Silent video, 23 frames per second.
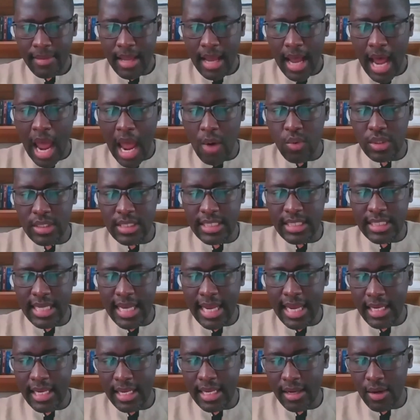I would
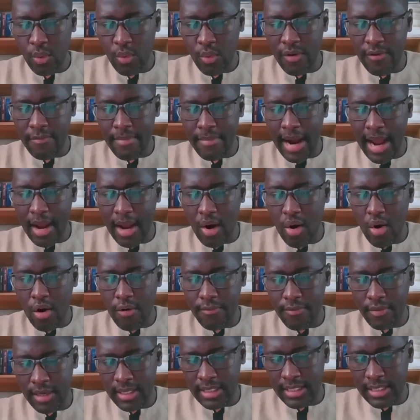say with my
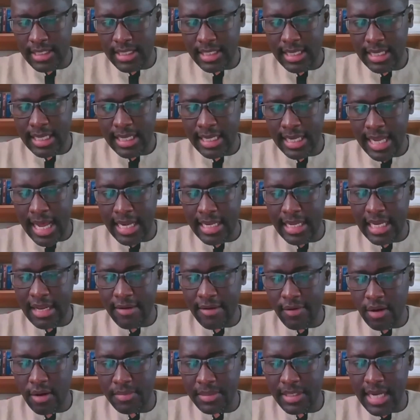co-authors that the
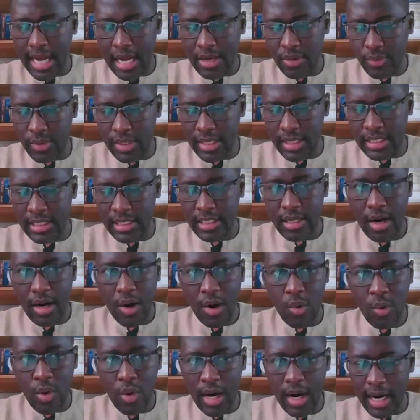developed countries
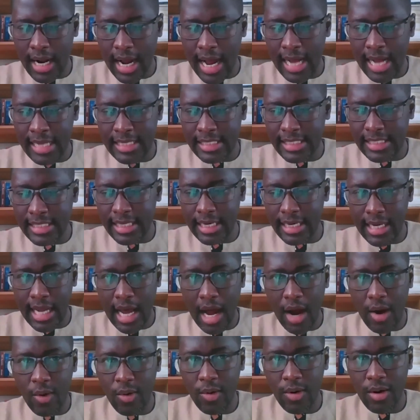were until
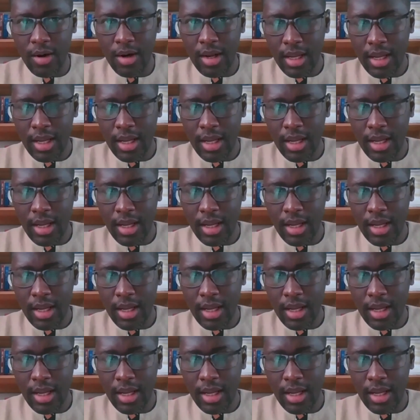now